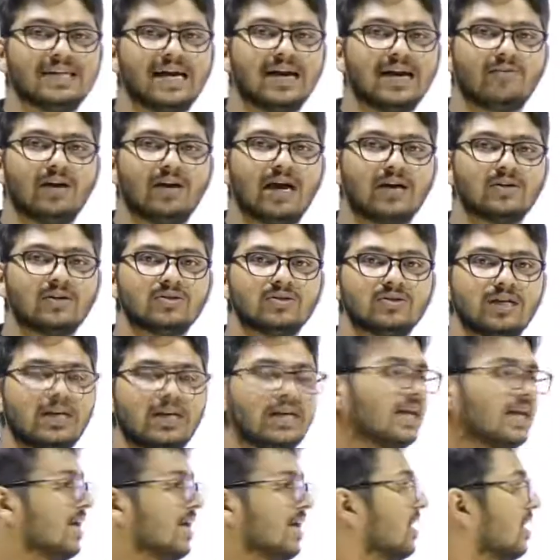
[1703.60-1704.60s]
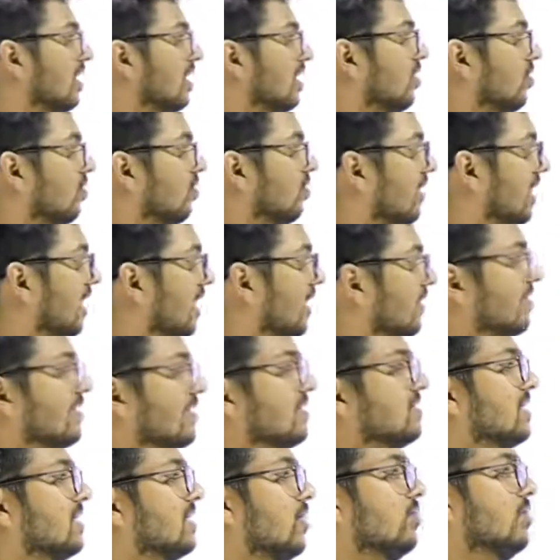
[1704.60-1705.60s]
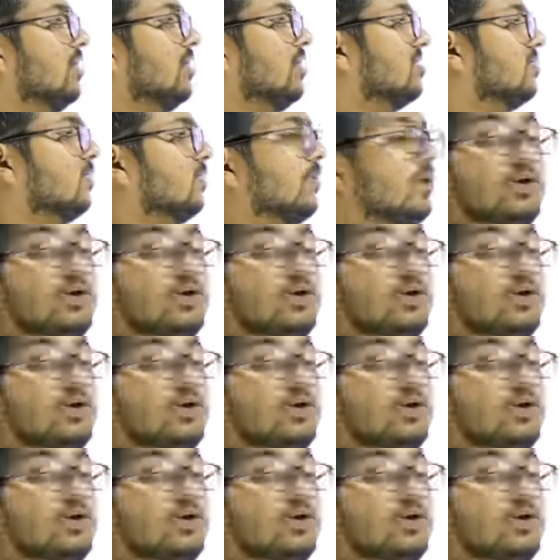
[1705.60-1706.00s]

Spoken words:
that we have seen, whenever sound is